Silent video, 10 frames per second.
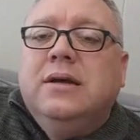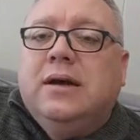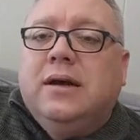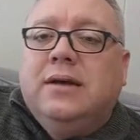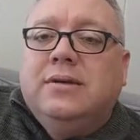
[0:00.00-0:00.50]

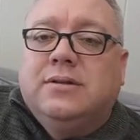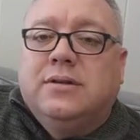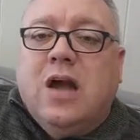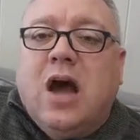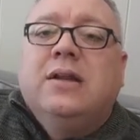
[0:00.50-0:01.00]
It's a
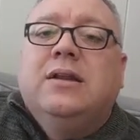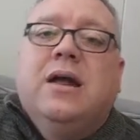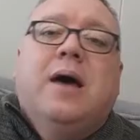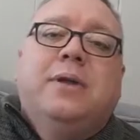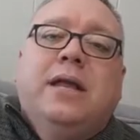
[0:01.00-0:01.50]

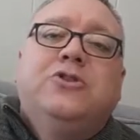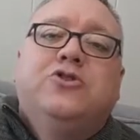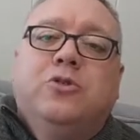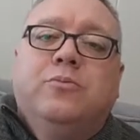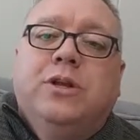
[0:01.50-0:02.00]

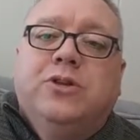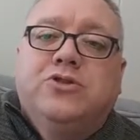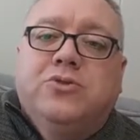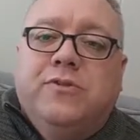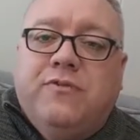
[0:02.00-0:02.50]
non-denominational
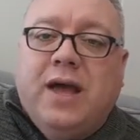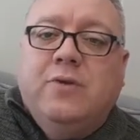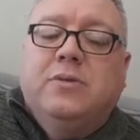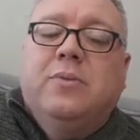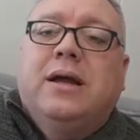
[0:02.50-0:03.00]
ministry
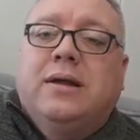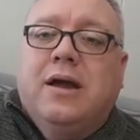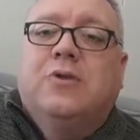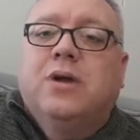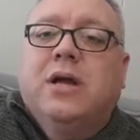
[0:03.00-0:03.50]
founded by a
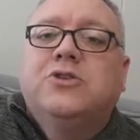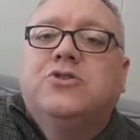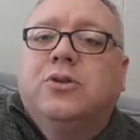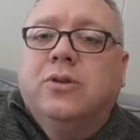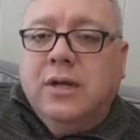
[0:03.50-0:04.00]

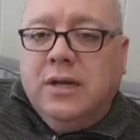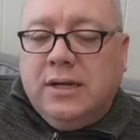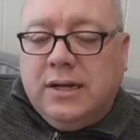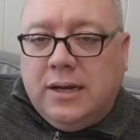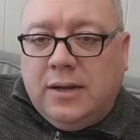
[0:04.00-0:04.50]
congregational,
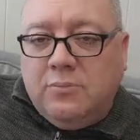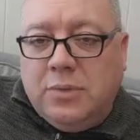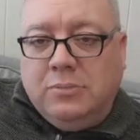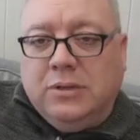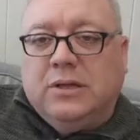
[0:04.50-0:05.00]

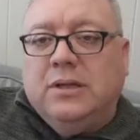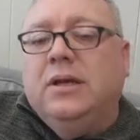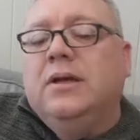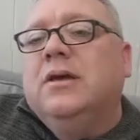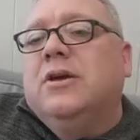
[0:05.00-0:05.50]

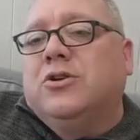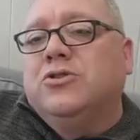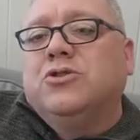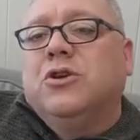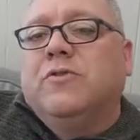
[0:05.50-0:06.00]
biblically
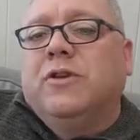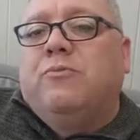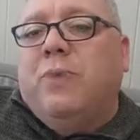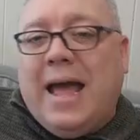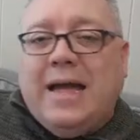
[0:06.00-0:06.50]

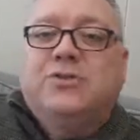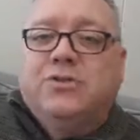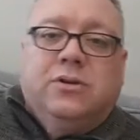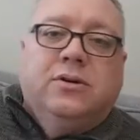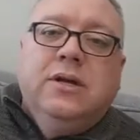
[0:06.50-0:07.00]
conservative
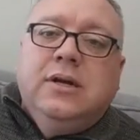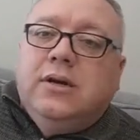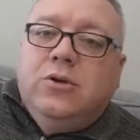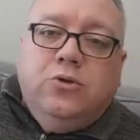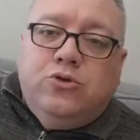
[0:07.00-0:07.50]
pastor
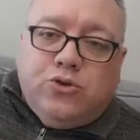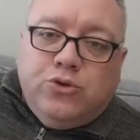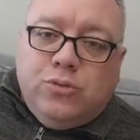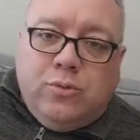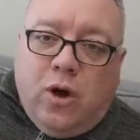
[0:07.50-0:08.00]
who
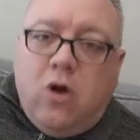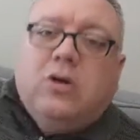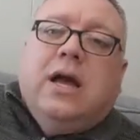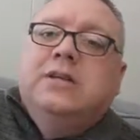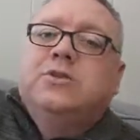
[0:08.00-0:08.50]
drew all
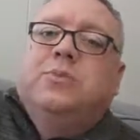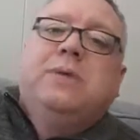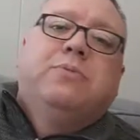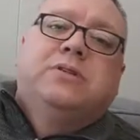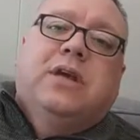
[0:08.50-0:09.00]
kinds of
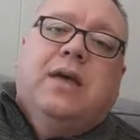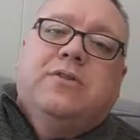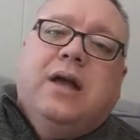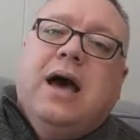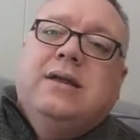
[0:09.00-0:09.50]
people
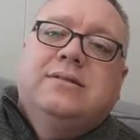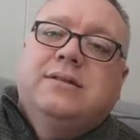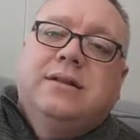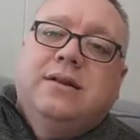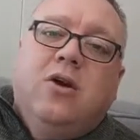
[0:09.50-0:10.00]
together. God is
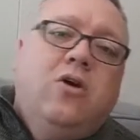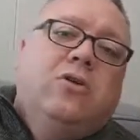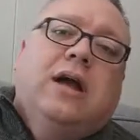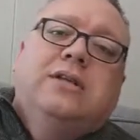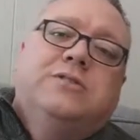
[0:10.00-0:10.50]
sending all
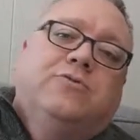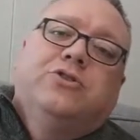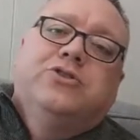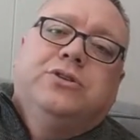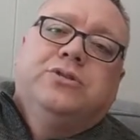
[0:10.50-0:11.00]
kinds of
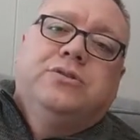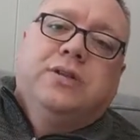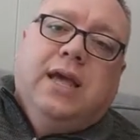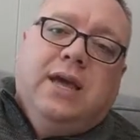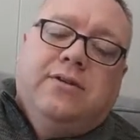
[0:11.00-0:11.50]
Christians
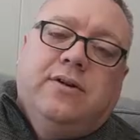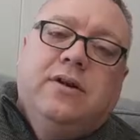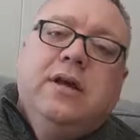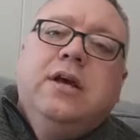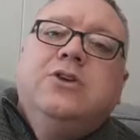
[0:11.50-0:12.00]
together
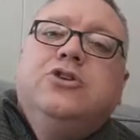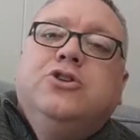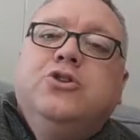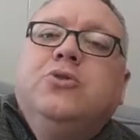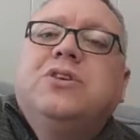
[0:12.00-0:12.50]
to
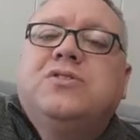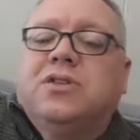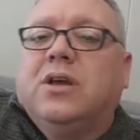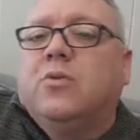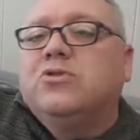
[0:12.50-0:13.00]
do this
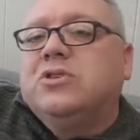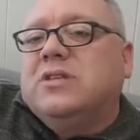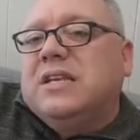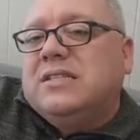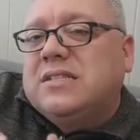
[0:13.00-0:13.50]
thing, which is
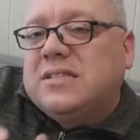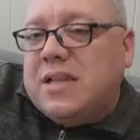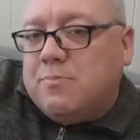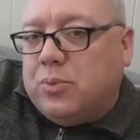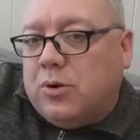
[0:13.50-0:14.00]
a
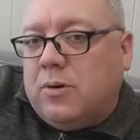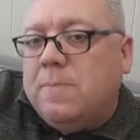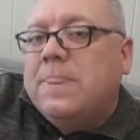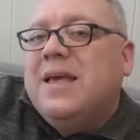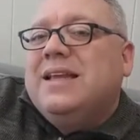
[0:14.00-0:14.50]
simple,
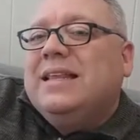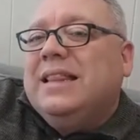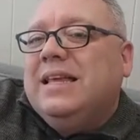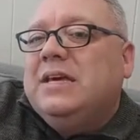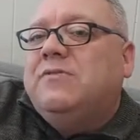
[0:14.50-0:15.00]

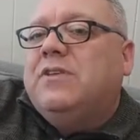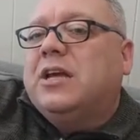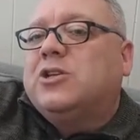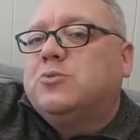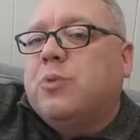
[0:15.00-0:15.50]
lived
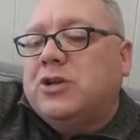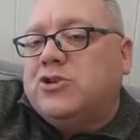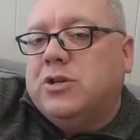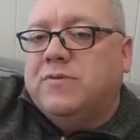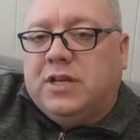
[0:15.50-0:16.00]

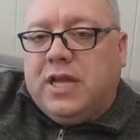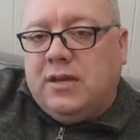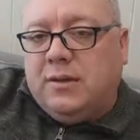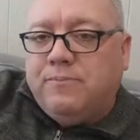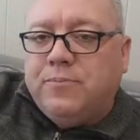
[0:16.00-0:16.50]
expression of the
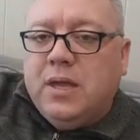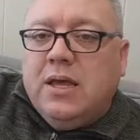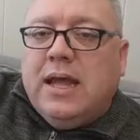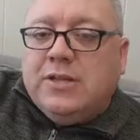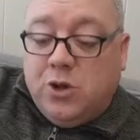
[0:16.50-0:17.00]
kingdom.
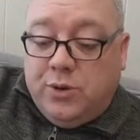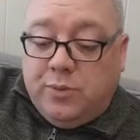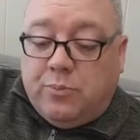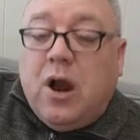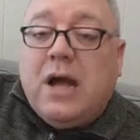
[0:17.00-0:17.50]
And so in
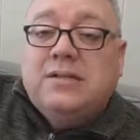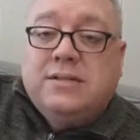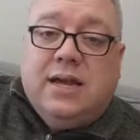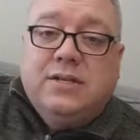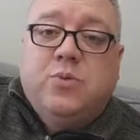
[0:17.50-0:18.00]
the
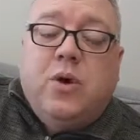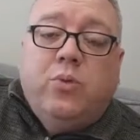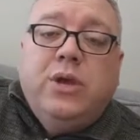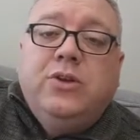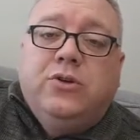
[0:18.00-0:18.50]
process, what
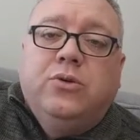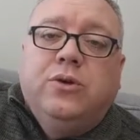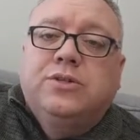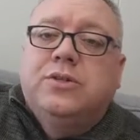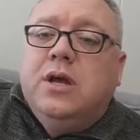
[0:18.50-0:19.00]
we do
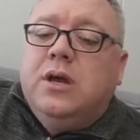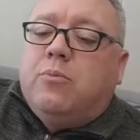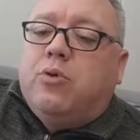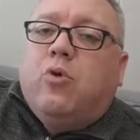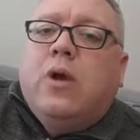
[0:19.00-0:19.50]
is
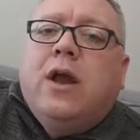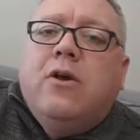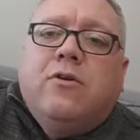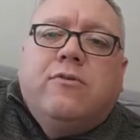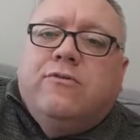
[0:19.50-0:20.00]

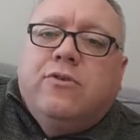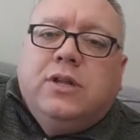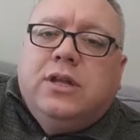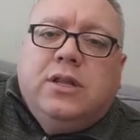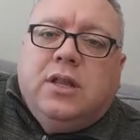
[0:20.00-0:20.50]

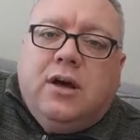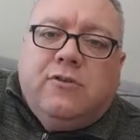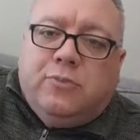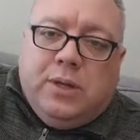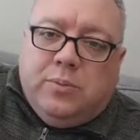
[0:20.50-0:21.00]
prayerfully
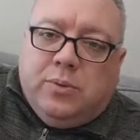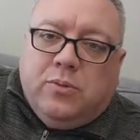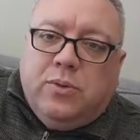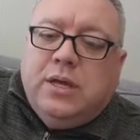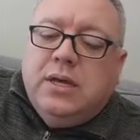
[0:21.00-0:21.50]
love
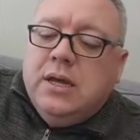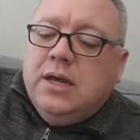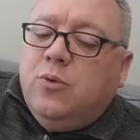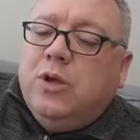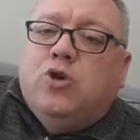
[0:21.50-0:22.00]
people. We
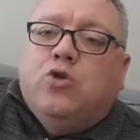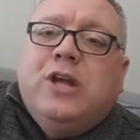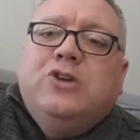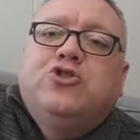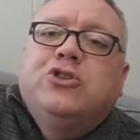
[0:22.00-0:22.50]

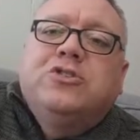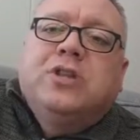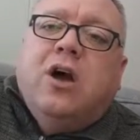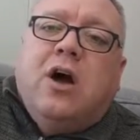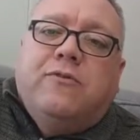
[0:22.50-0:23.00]

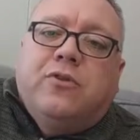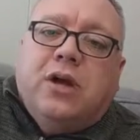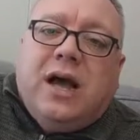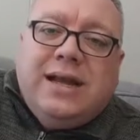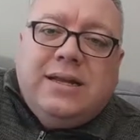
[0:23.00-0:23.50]
graciously offer
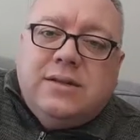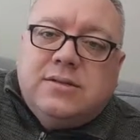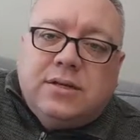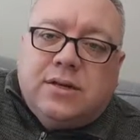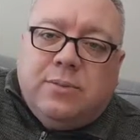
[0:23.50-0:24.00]

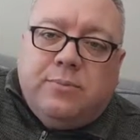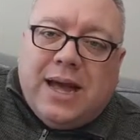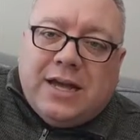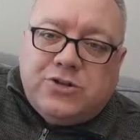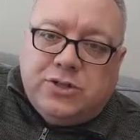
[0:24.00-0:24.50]
kindness and
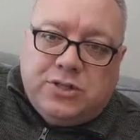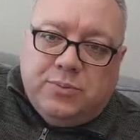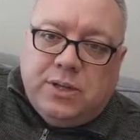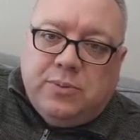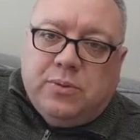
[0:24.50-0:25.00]
compassion to
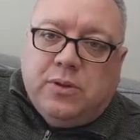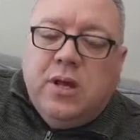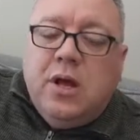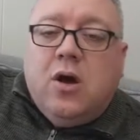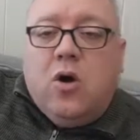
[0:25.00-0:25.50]
people,
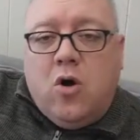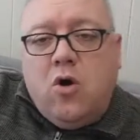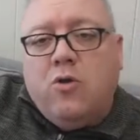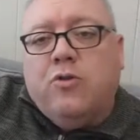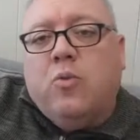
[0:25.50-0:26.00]

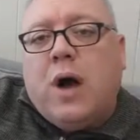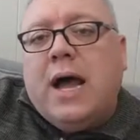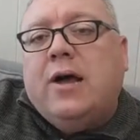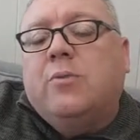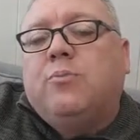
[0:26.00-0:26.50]
all the
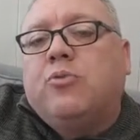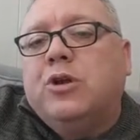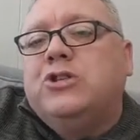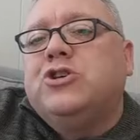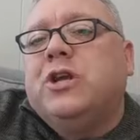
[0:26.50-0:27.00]
while
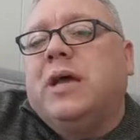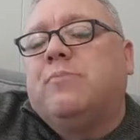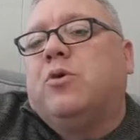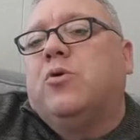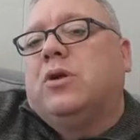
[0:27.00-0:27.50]
preaching
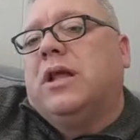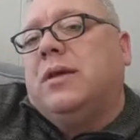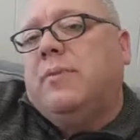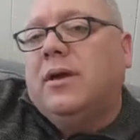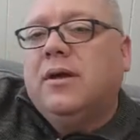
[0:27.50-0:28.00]
and
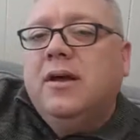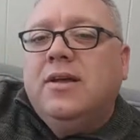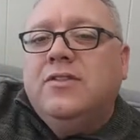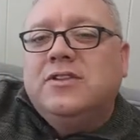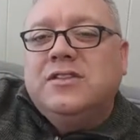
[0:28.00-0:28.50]
proclaiming
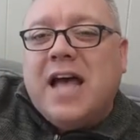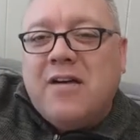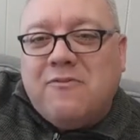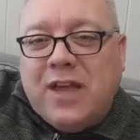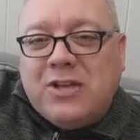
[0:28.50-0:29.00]
the
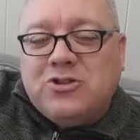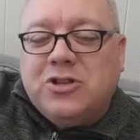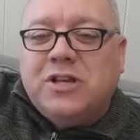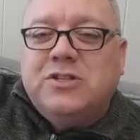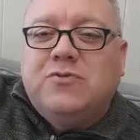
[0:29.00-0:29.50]

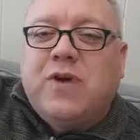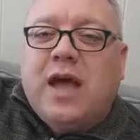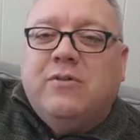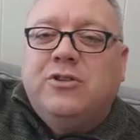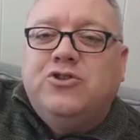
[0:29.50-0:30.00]
salvation that is
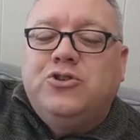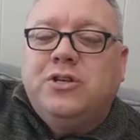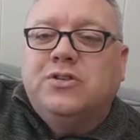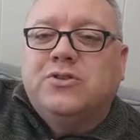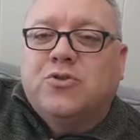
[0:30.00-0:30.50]
found in
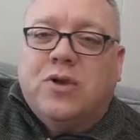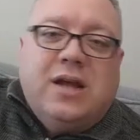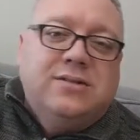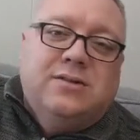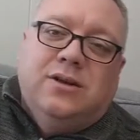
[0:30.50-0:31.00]
Jesus
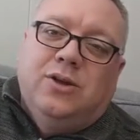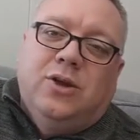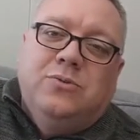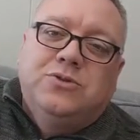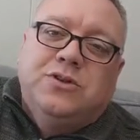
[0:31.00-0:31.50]
Christ
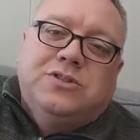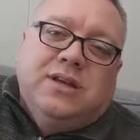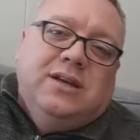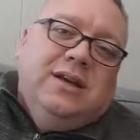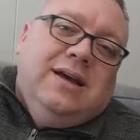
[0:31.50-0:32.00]
alone. So you
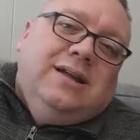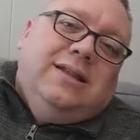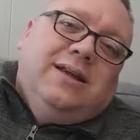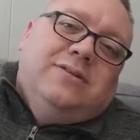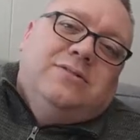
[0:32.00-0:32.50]
see,
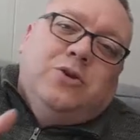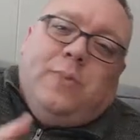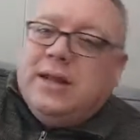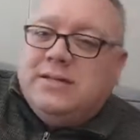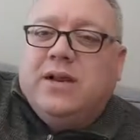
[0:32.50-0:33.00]
there's
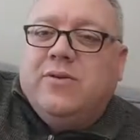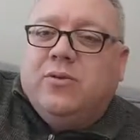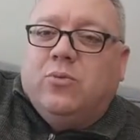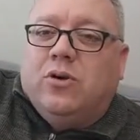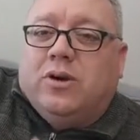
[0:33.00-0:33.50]

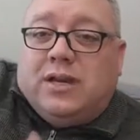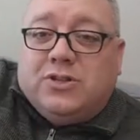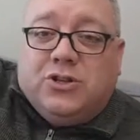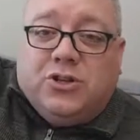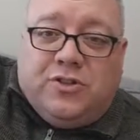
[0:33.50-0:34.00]
humanitarian work, and
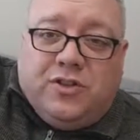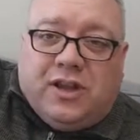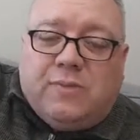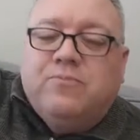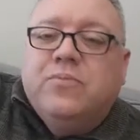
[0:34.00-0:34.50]
it's a good thing.